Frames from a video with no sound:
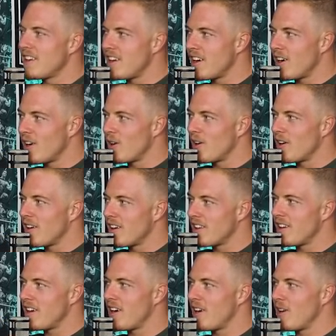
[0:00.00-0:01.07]
No.
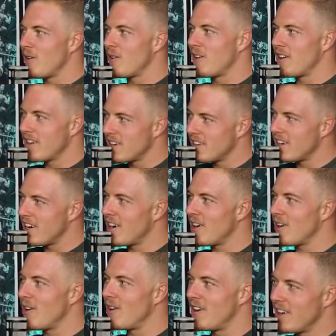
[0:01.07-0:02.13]
Yo,
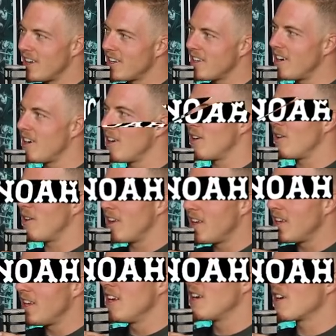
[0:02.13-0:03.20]
yo, yo, yo.
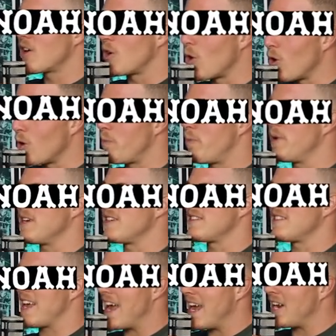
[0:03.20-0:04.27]

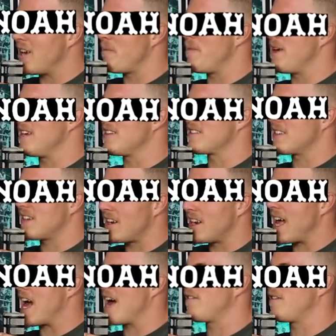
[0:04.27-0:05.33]
Corpus Animus.
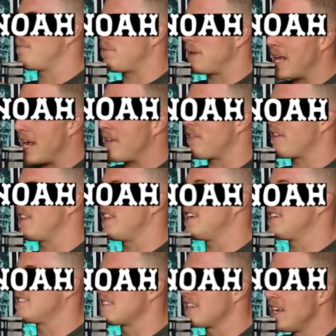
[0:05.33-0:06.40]
Gonna have a plan for
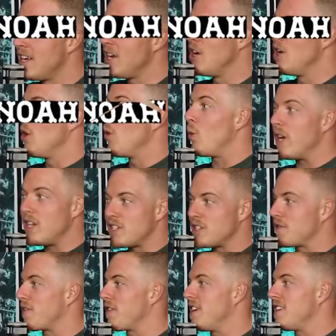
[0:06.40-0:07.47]
this. We
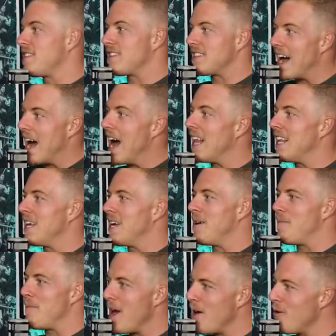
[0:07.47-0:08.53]
just
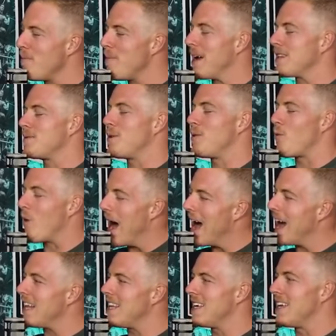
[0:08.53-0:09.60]
freestyling. Man, we about to be
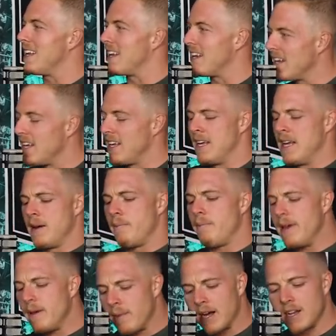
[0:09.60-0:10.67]
wildin'.
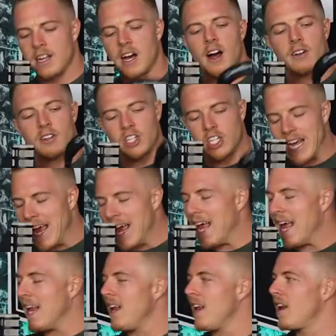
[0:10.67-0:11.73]
Me, my dog,
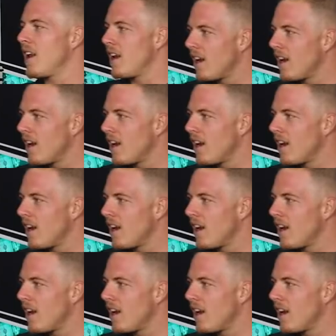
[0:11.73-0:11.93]
Chan.